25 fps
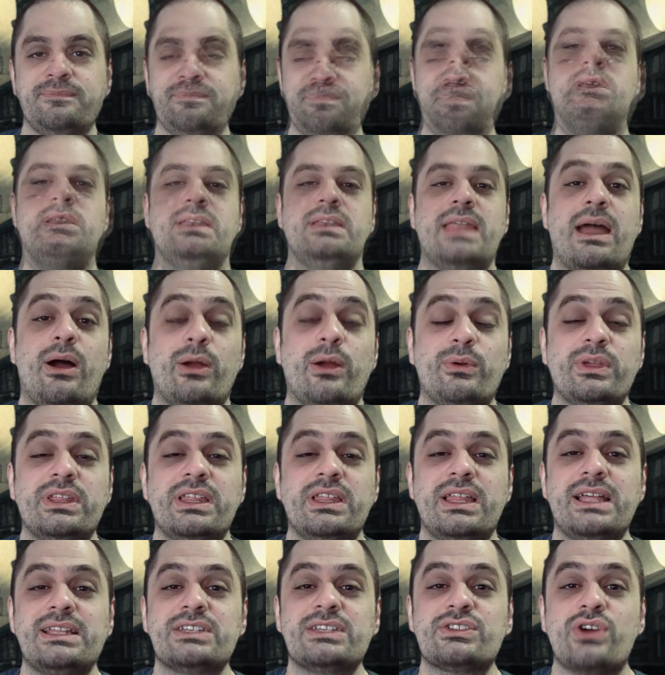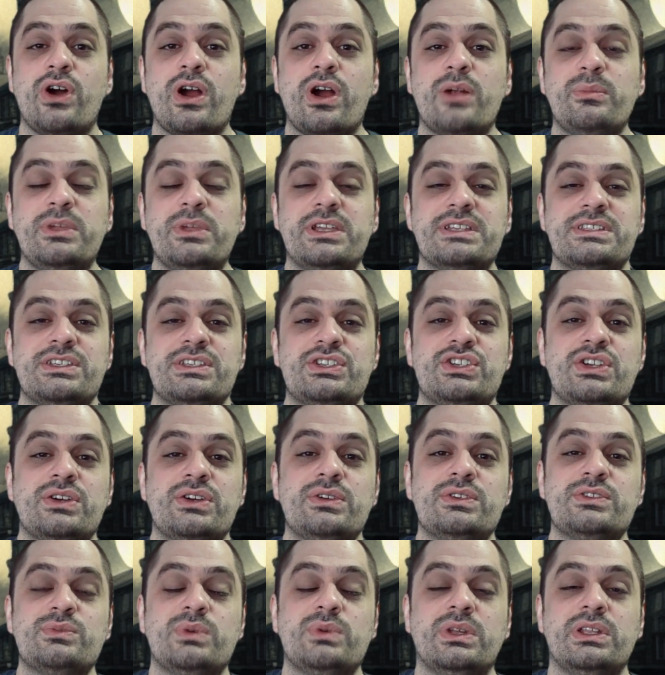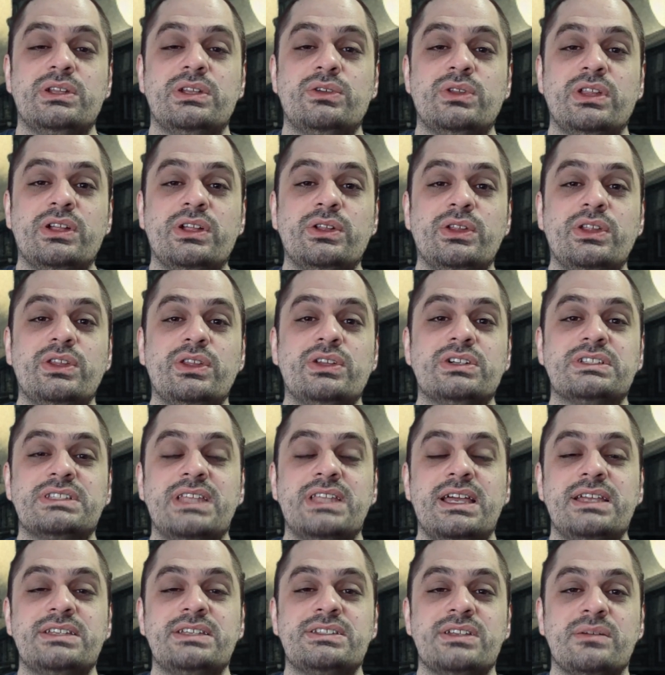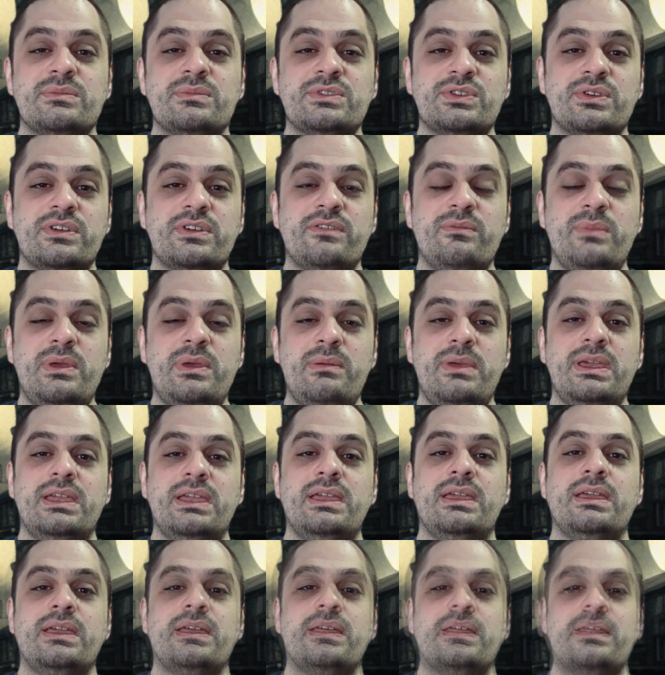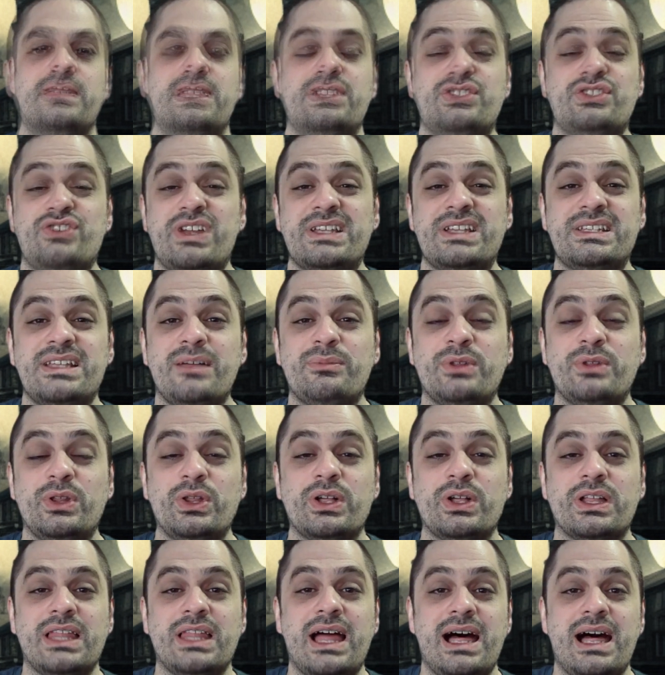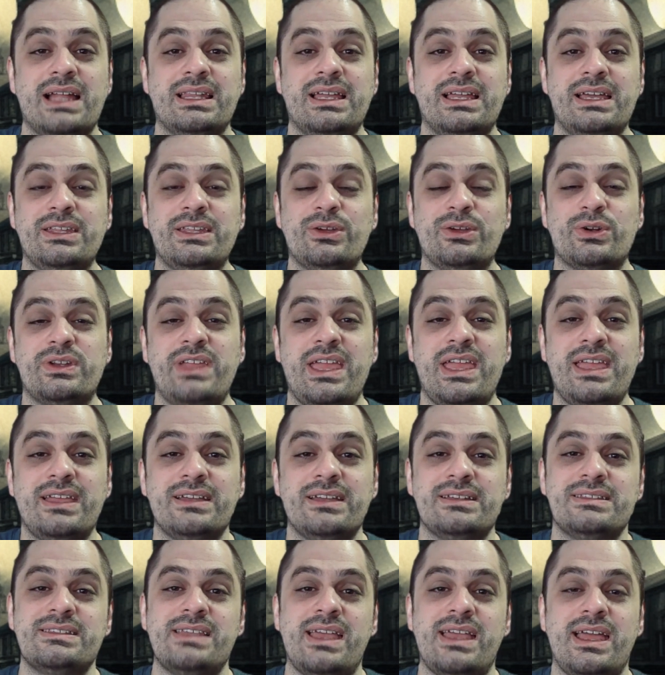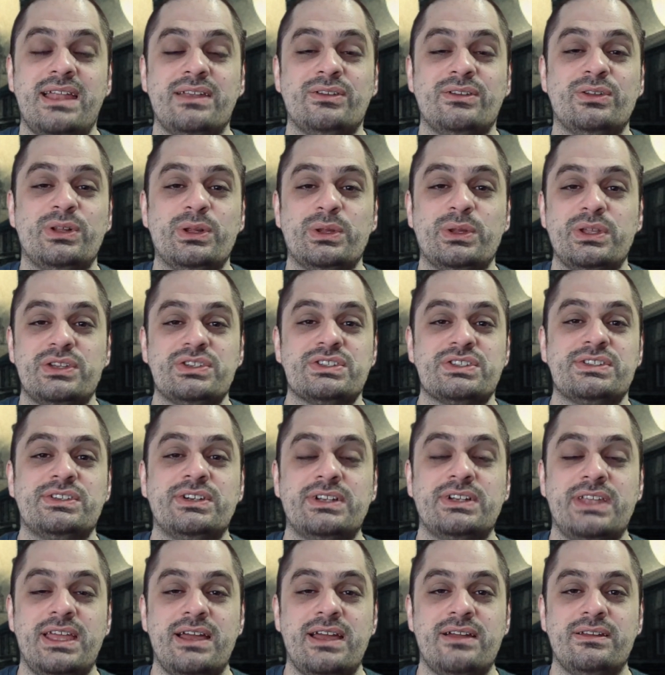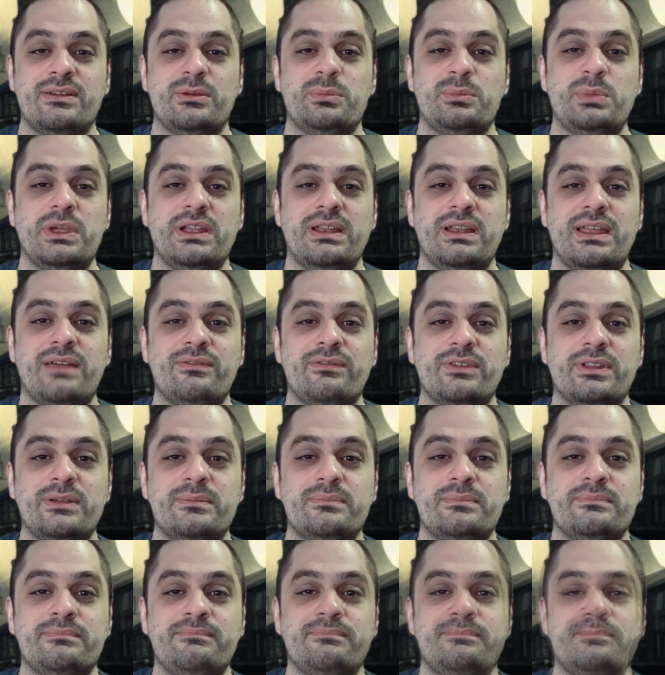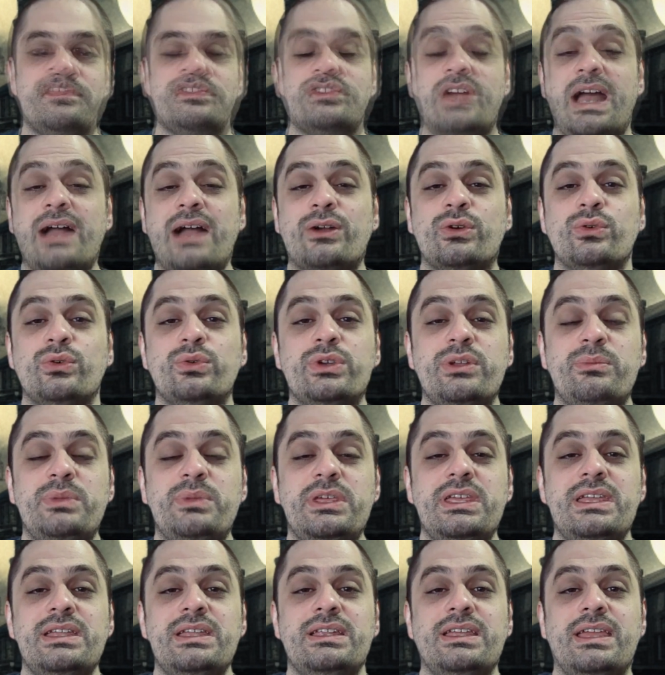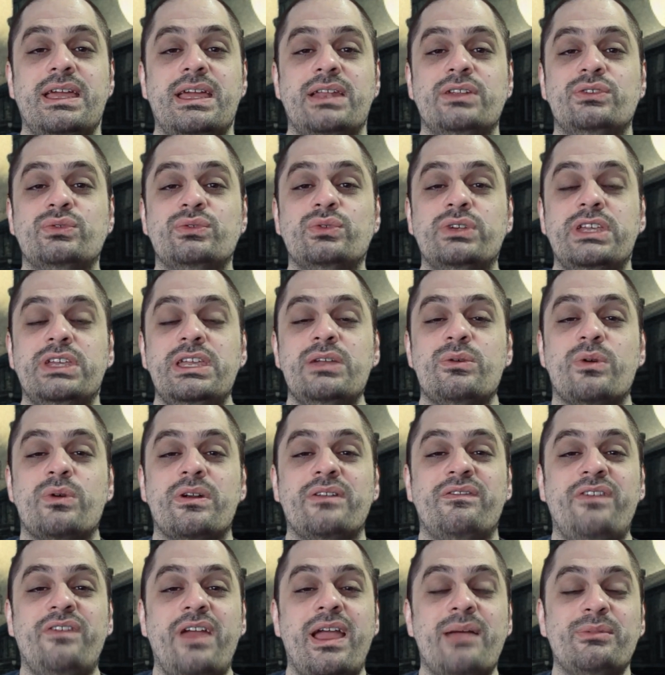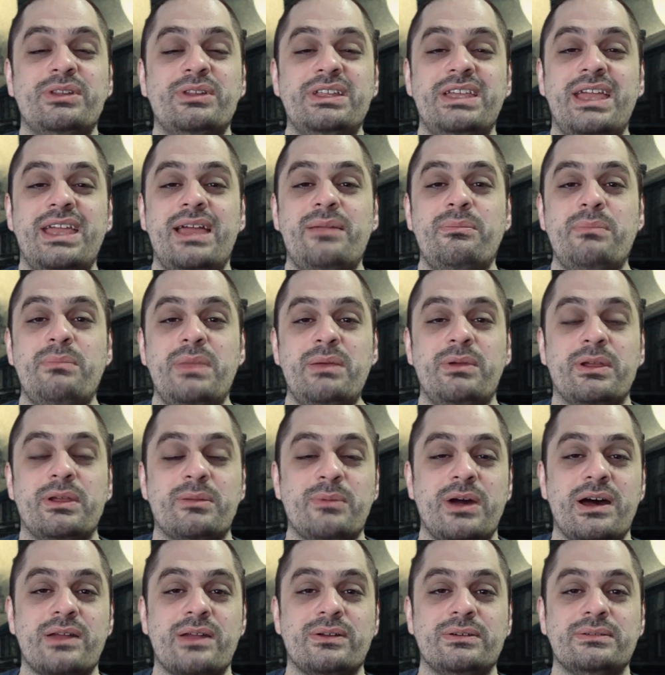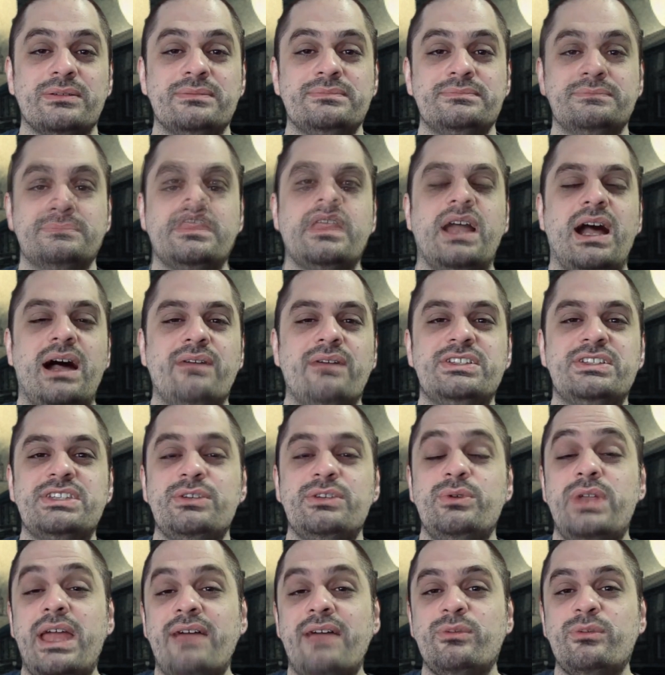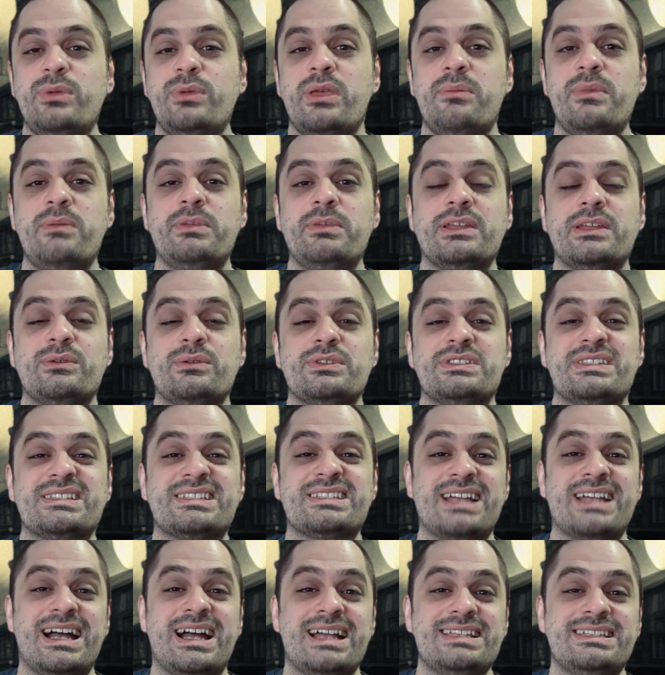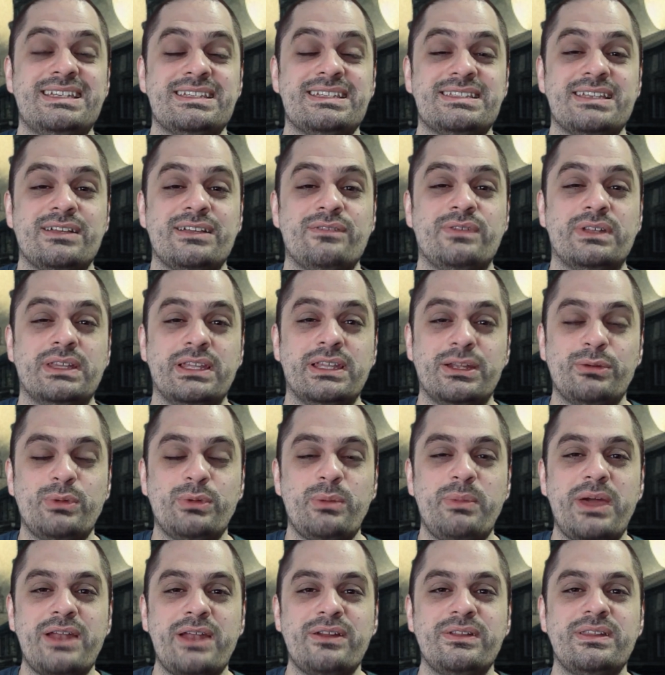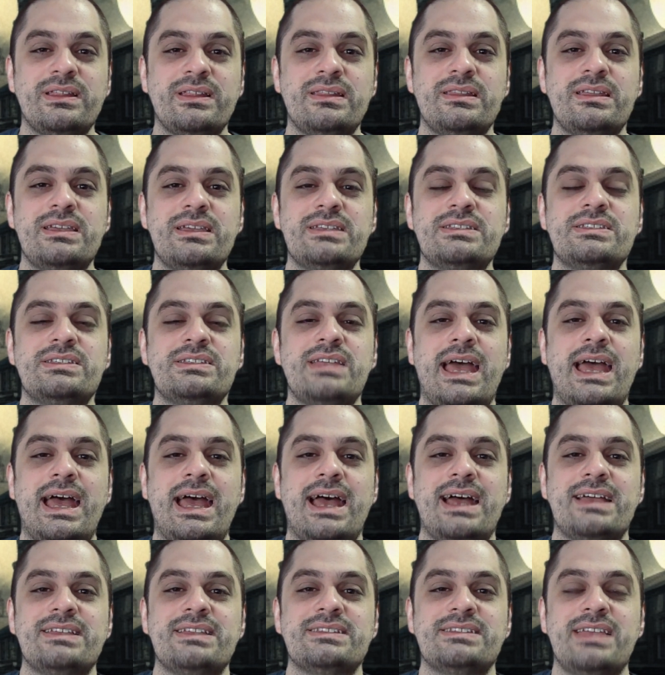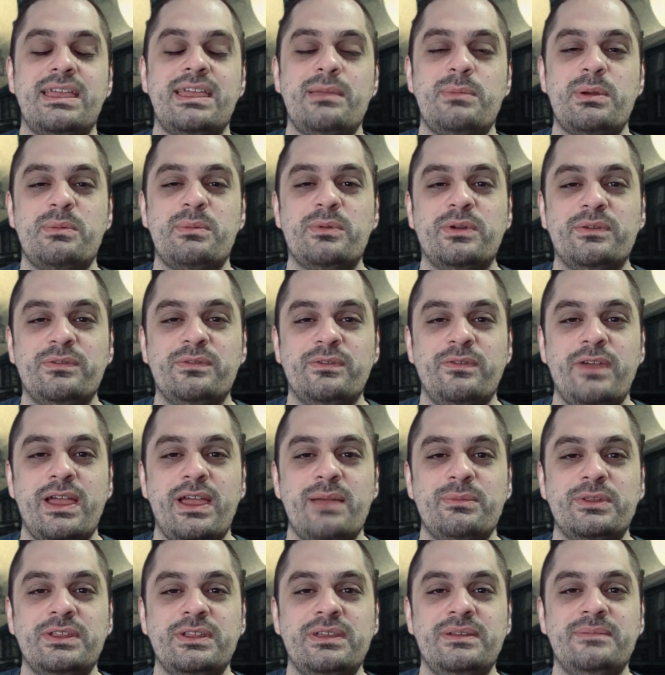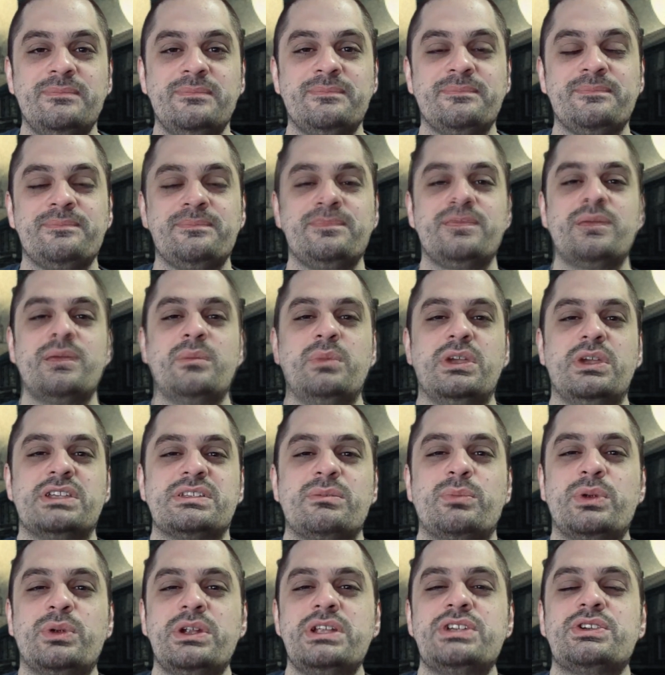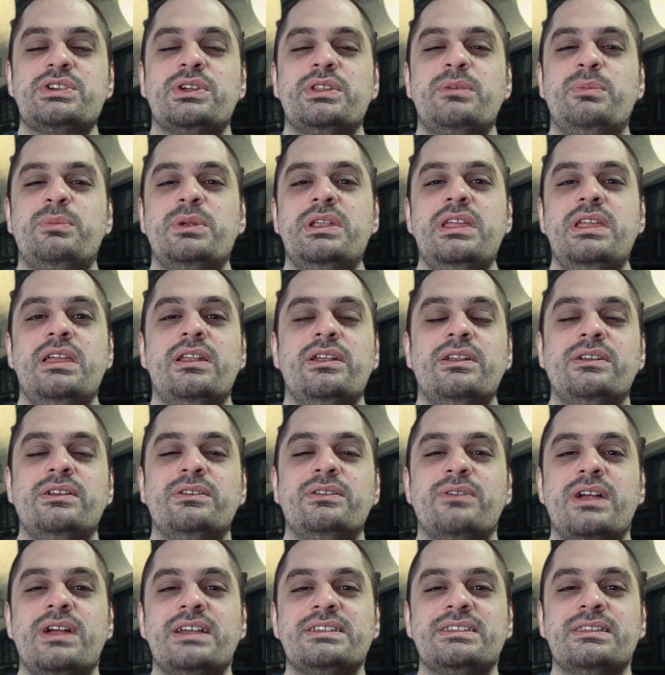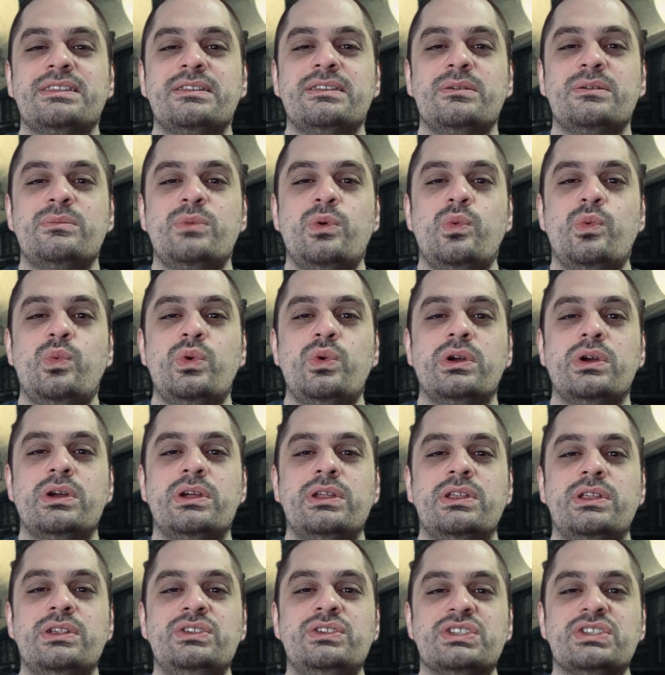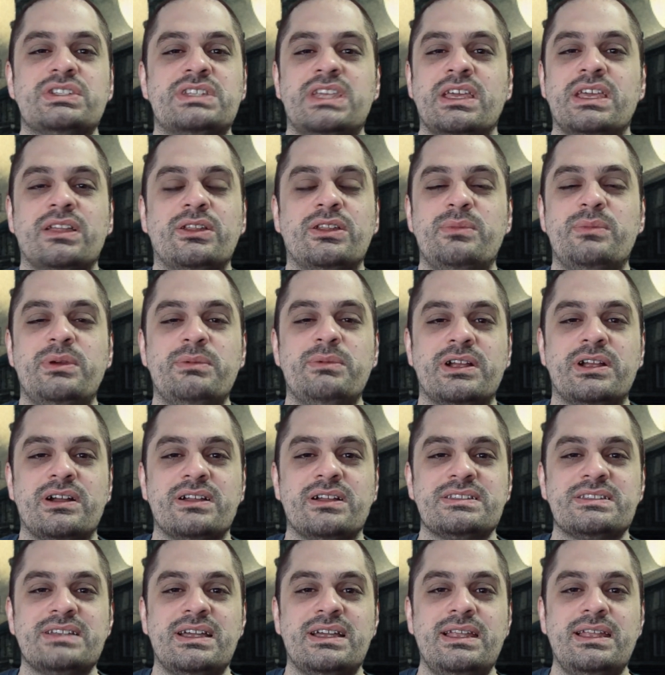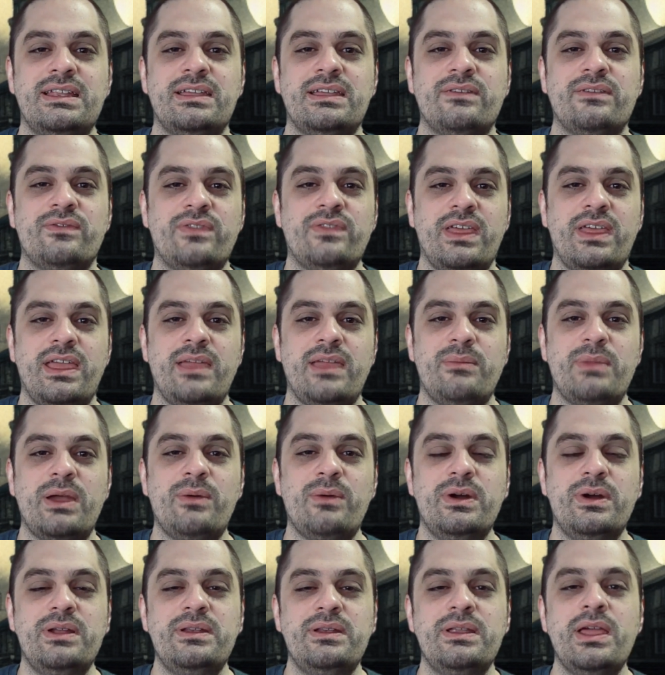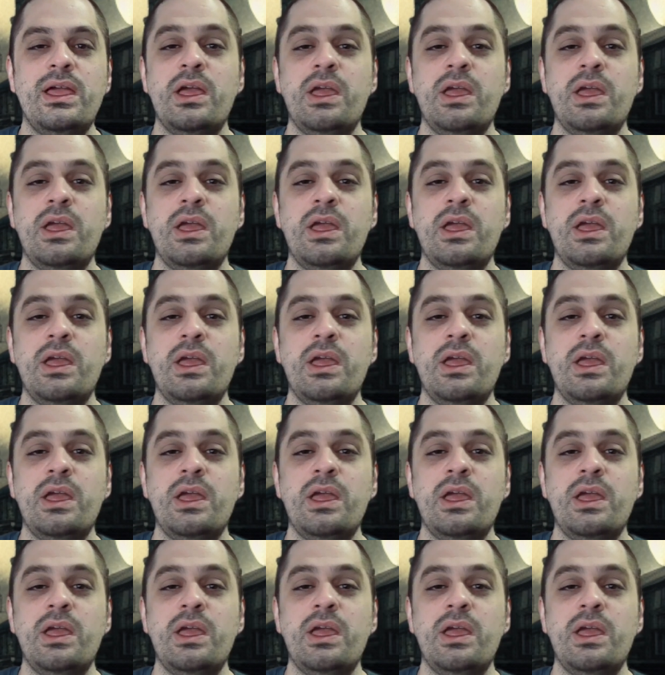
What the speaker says: Now, I really like this art because it shows what clearly looks like some sort of Mimic that is dressed up to look a lot like the Ortegas and clearly just took down a big Nephilim. So how cool would it be to get a dual keyword family and Mimic model? Obviously, it would have to be a Mimic that was disguising itself a little bit better than this as a member of the family, because I'm pretty sure that Perdita and the rest of them would just kill a Mimic on sight if they met one.